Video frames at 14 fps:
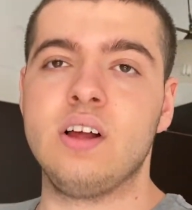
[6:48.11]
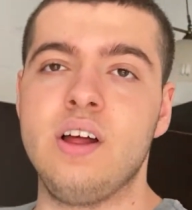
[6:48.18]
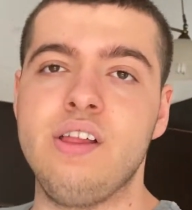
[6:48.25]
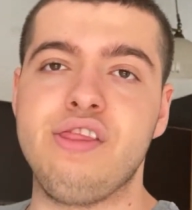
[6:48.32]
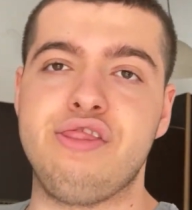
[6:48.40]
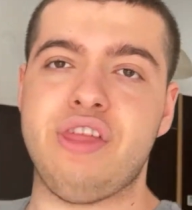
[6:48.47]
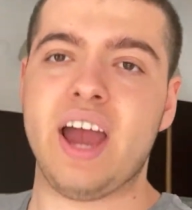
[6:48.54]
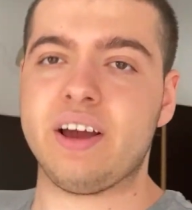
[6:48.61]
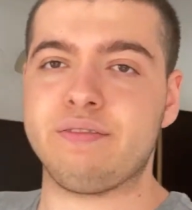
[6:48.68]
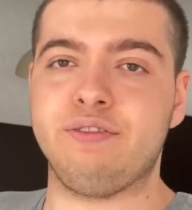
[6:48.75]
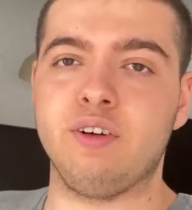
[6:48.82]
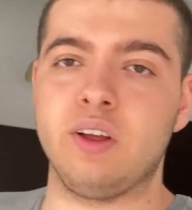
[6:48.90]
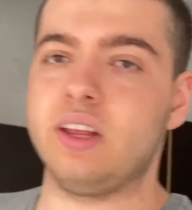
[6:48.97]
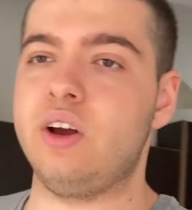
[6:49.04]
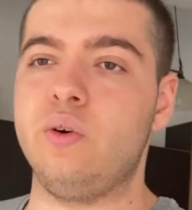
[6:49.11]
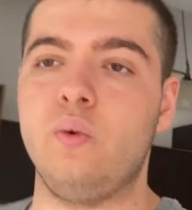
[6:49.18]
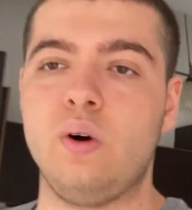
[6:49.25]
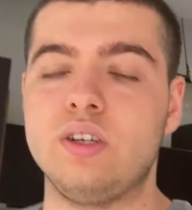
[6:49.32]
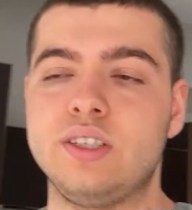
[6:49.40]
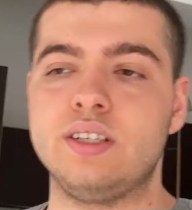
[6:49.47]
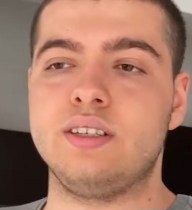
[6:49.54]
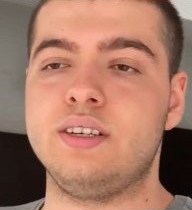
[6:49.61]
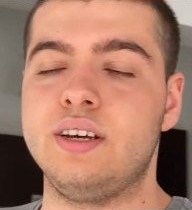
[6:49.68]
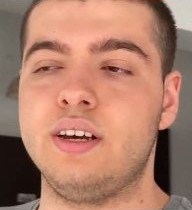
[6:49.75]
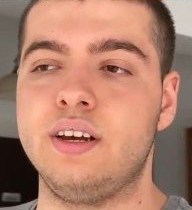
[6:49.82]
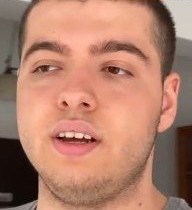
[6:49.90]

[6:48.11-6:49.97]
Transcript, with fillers: Thankfully, there wasn't